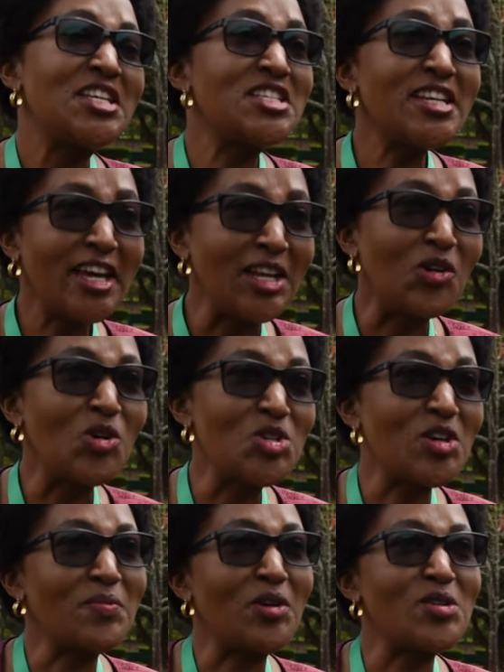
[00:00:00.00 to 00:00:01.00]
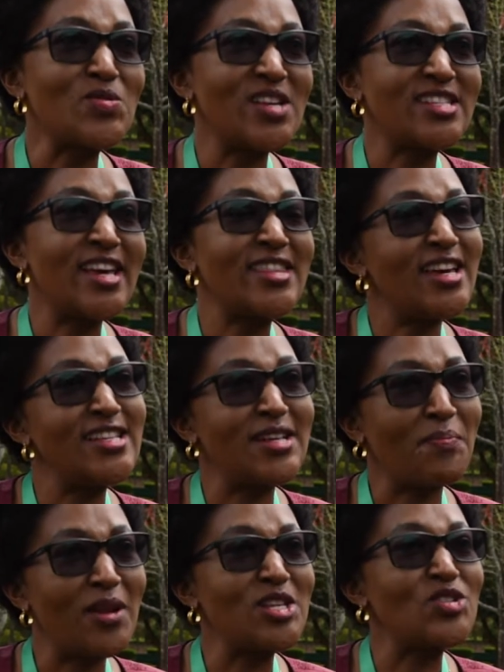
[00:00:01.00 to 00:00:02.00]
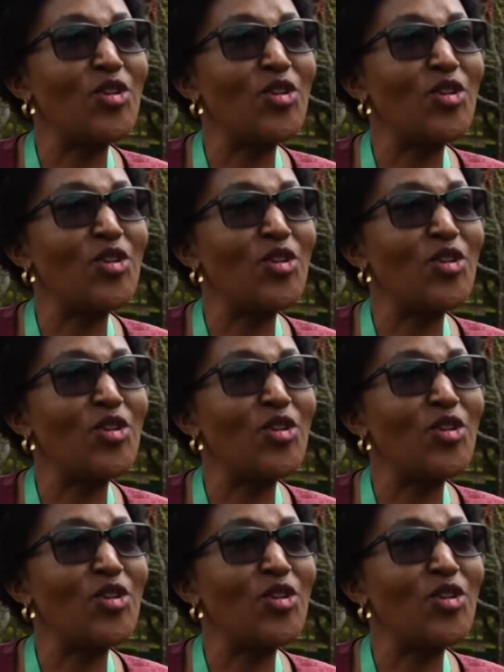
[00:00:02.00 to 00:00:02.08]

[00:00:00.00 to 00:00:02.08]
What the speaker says: Gender inclusion, because we are saying there is a place